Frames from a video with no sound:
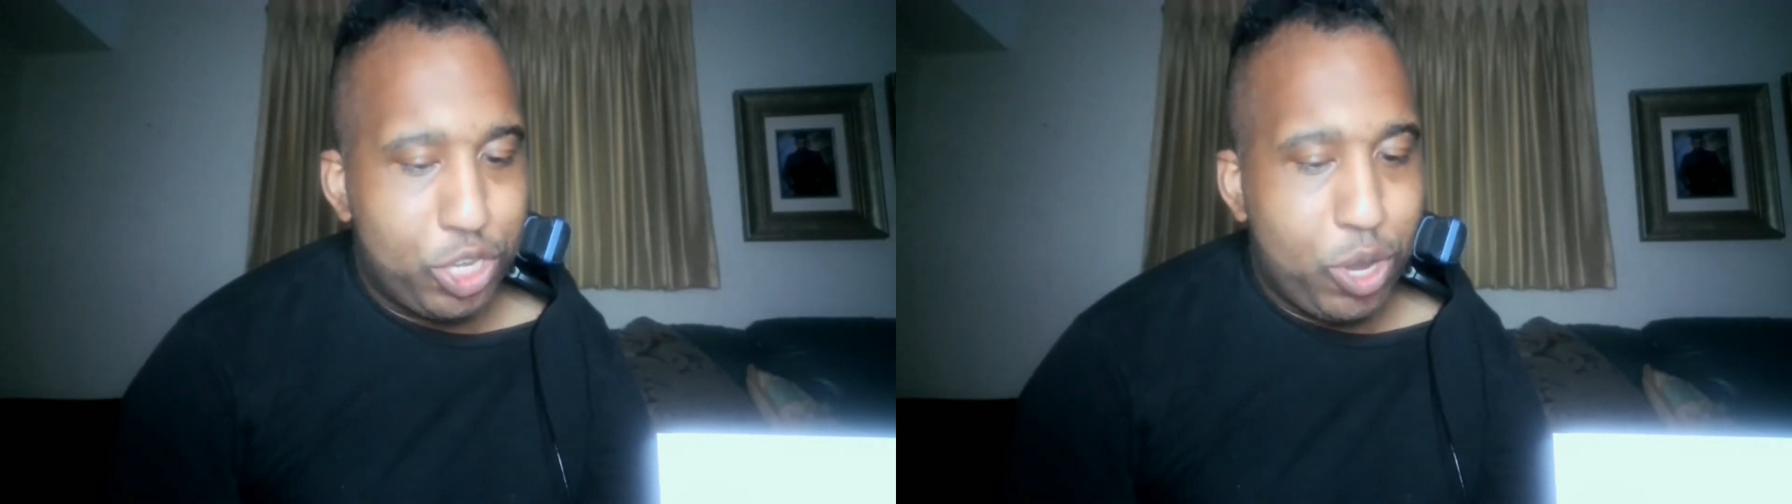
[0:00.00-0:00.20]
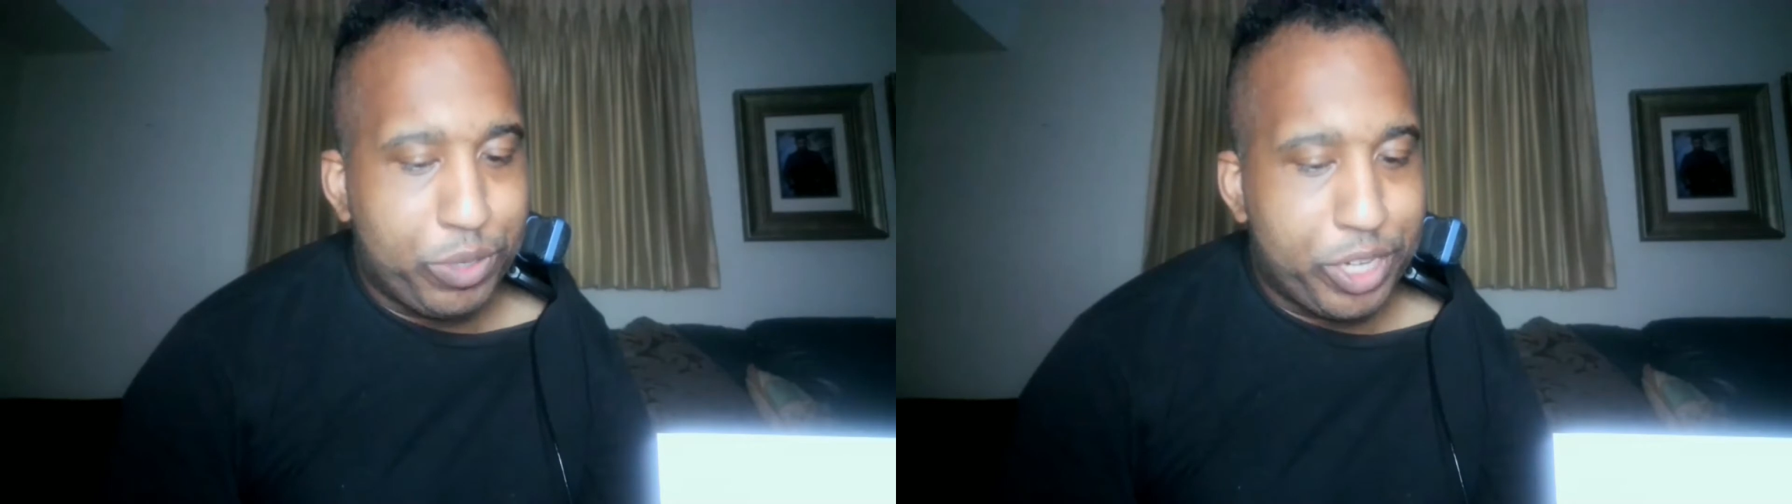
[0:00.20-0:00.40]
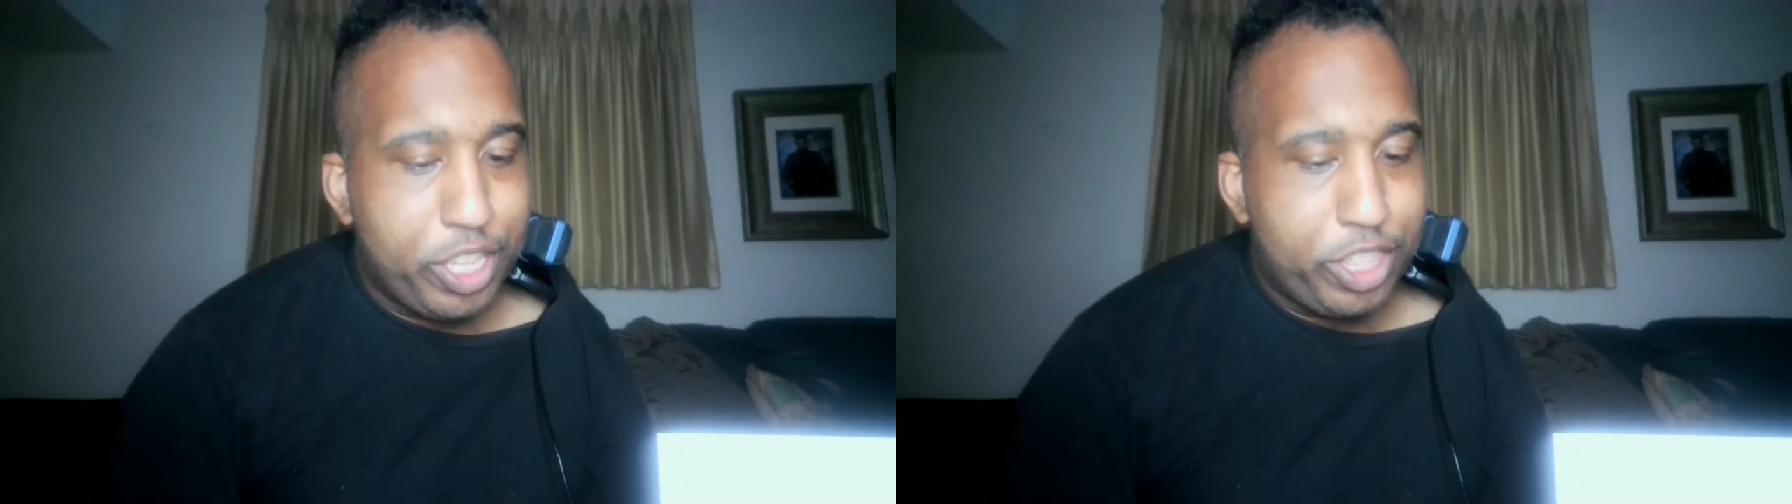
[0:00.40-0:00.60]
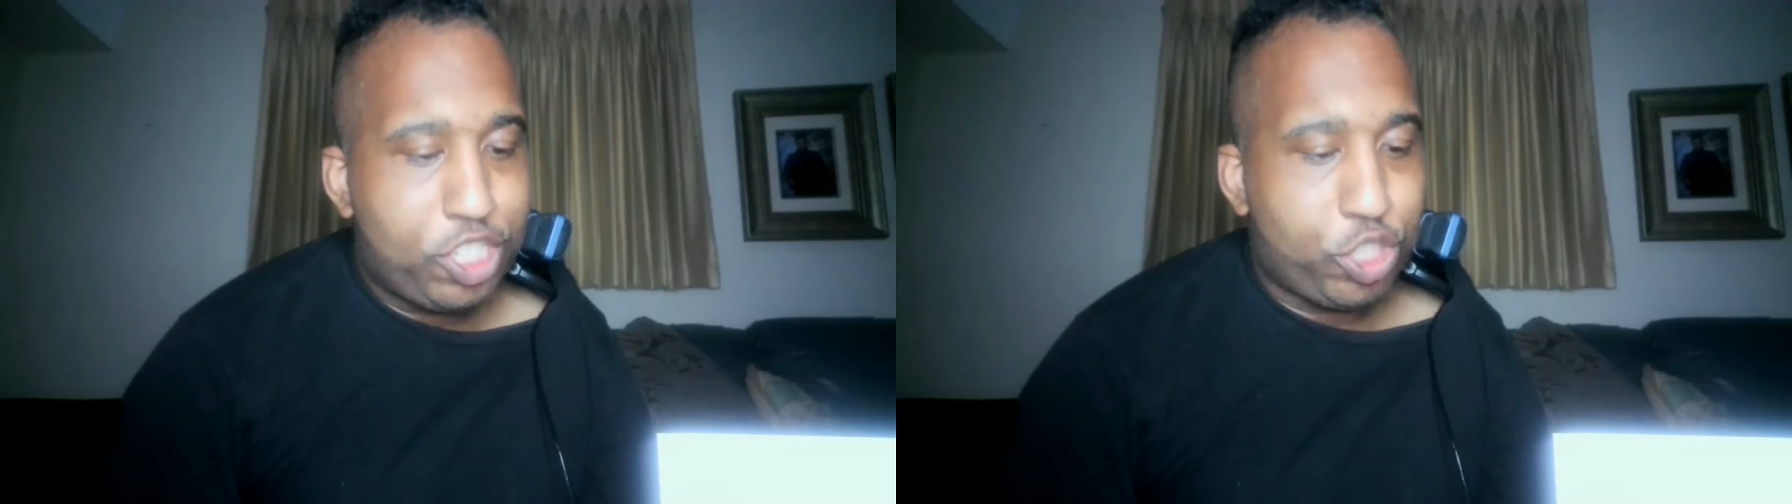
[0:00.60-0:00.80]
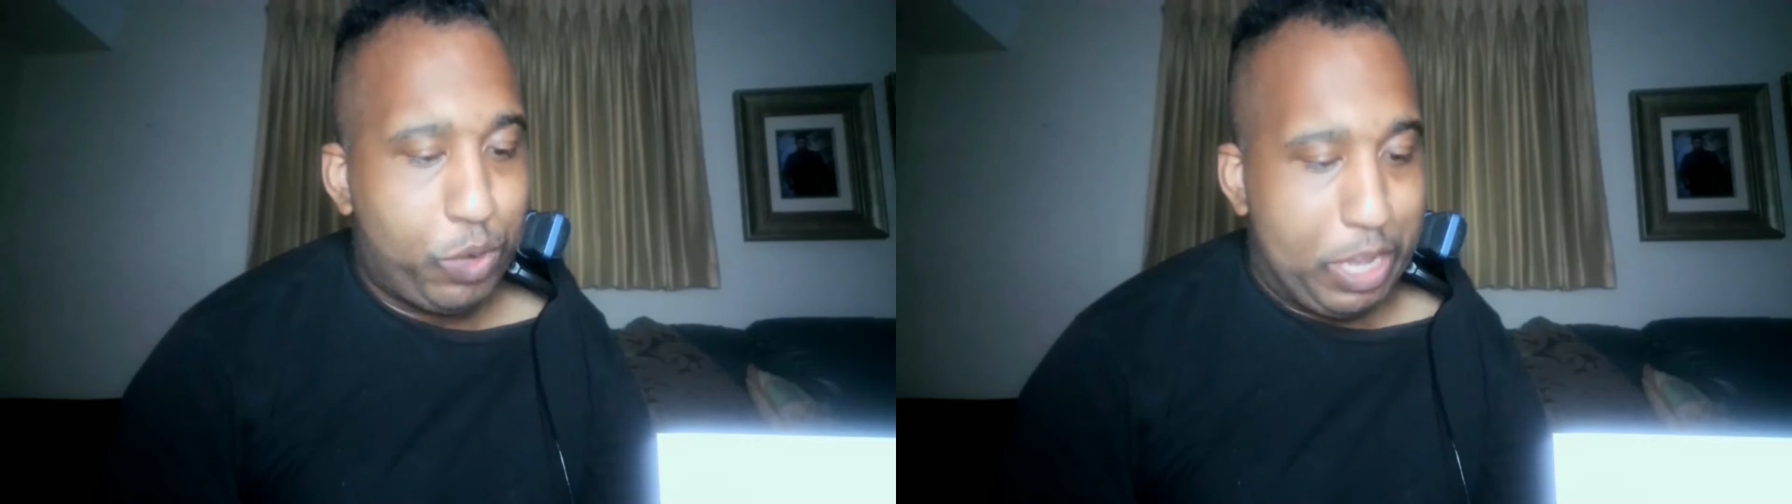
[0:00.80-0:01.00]
Note,
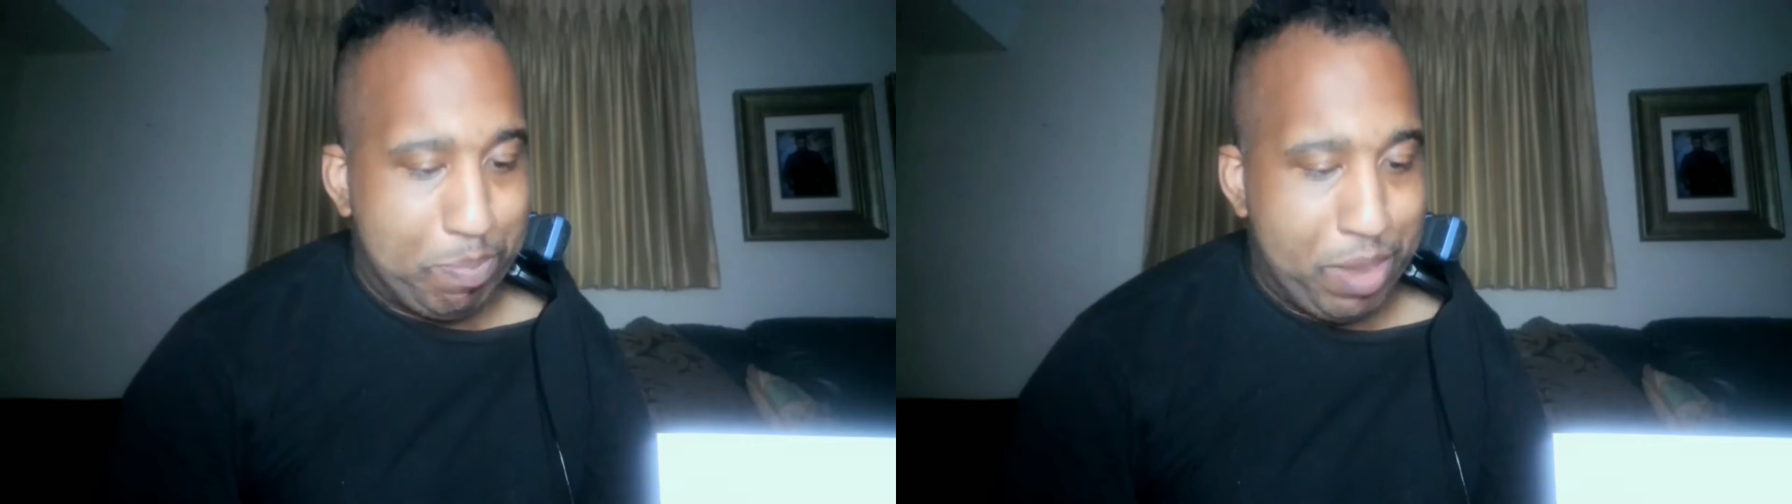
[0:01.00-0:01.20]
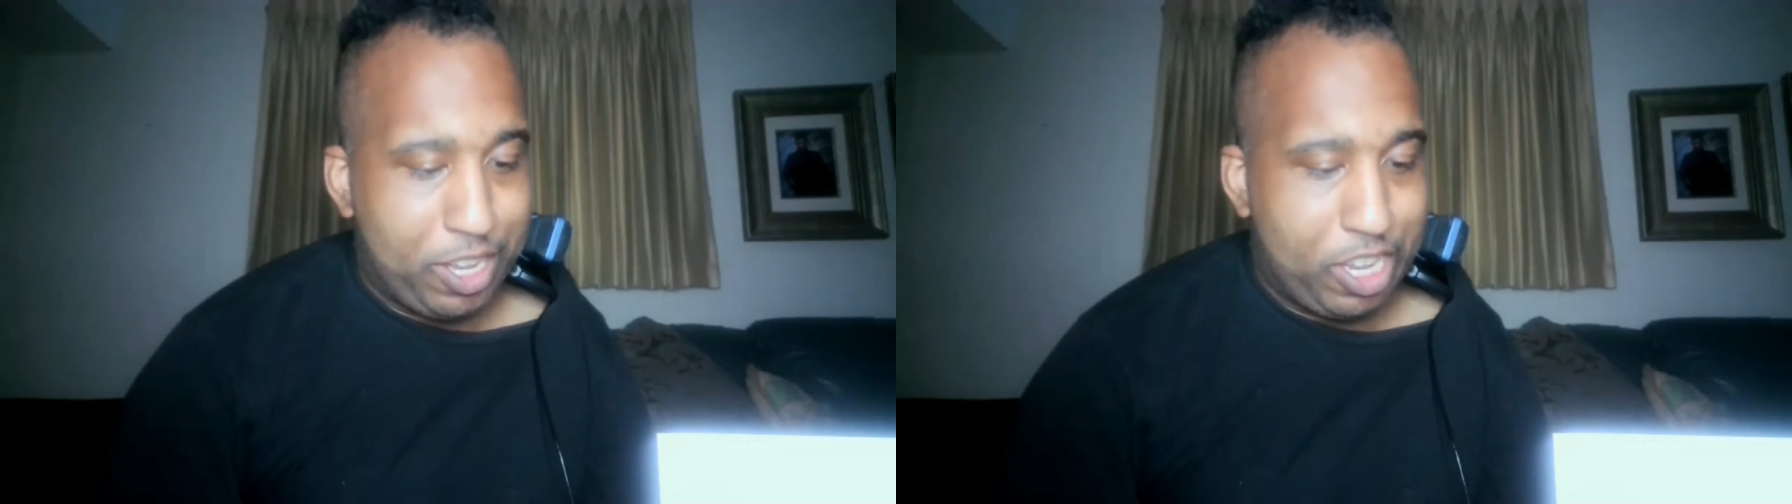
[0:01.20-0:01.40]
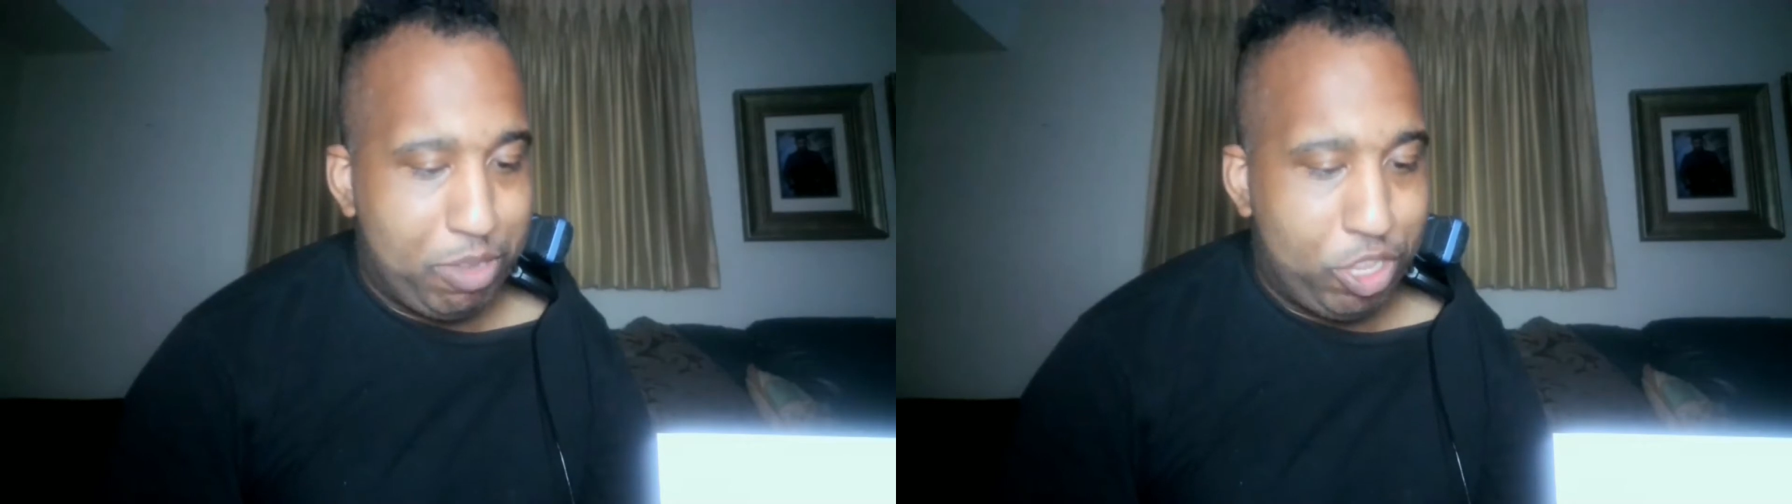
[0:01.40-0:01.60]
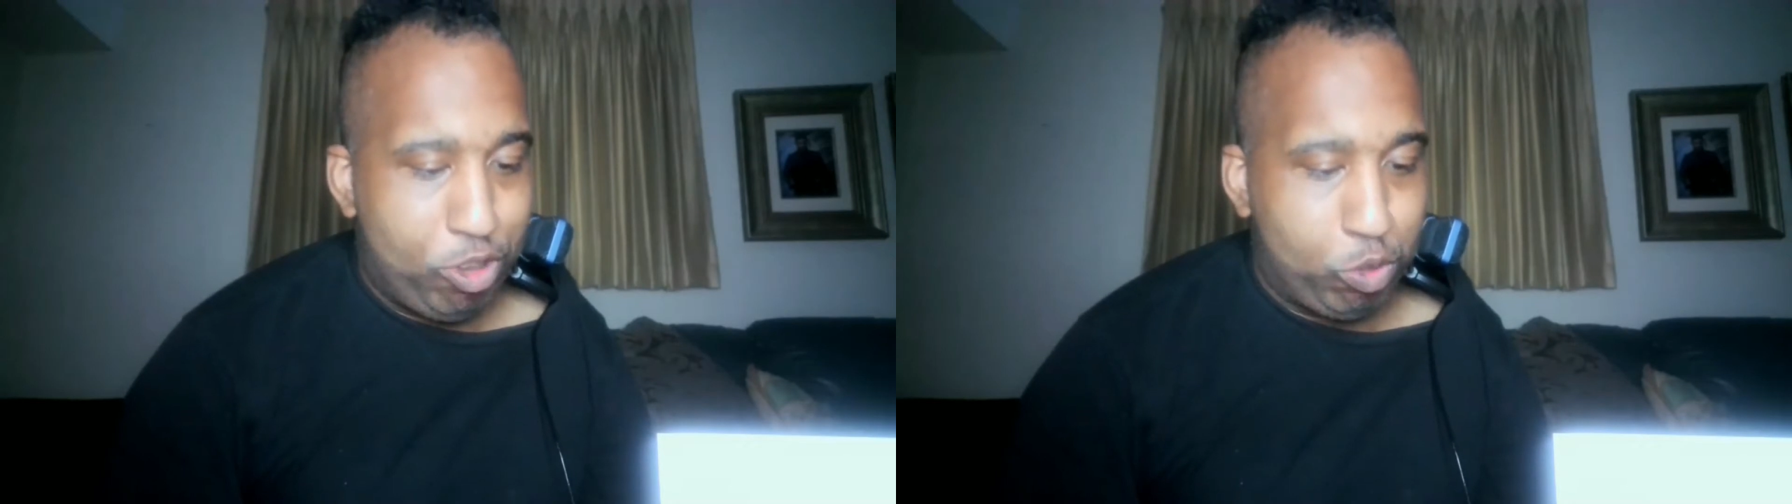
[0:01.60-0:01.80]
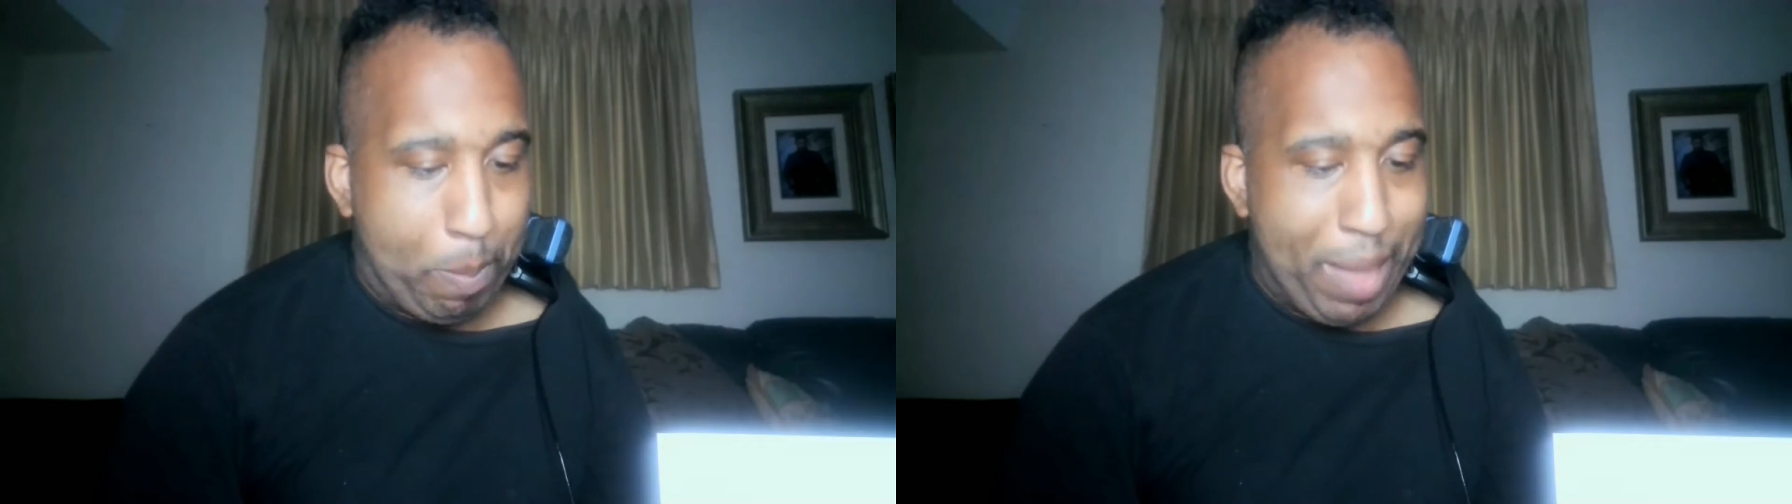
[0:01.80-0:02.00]
this 3D pen can be used